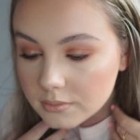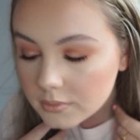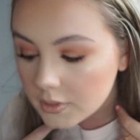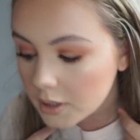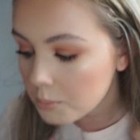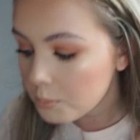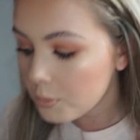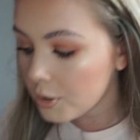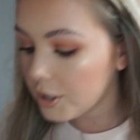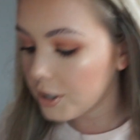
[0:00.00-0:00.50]

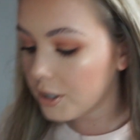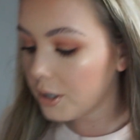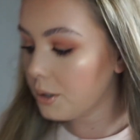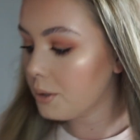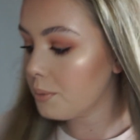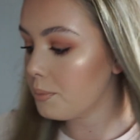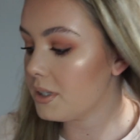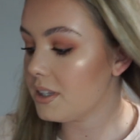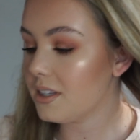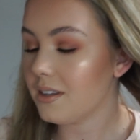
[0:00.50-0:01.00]
Might go
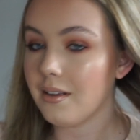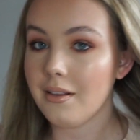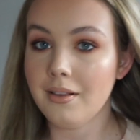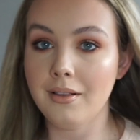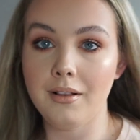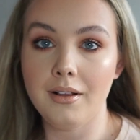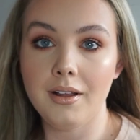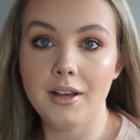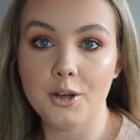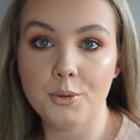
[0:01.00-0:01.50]
in with a
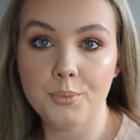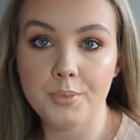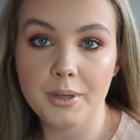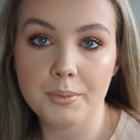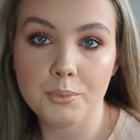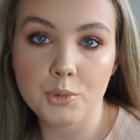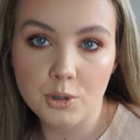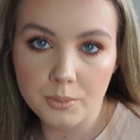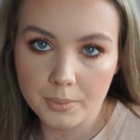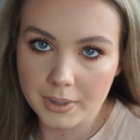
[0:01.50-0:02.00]
little bit
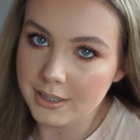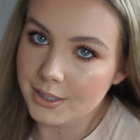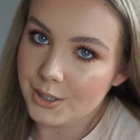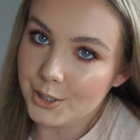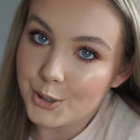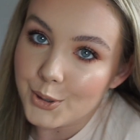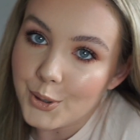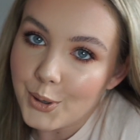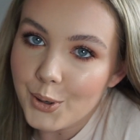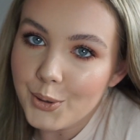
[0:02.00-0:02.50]
more
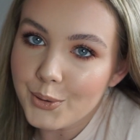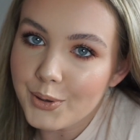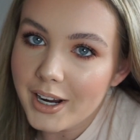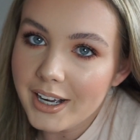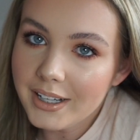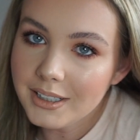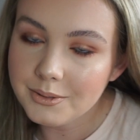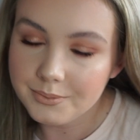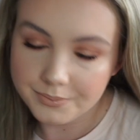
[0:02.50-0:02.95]
mascara.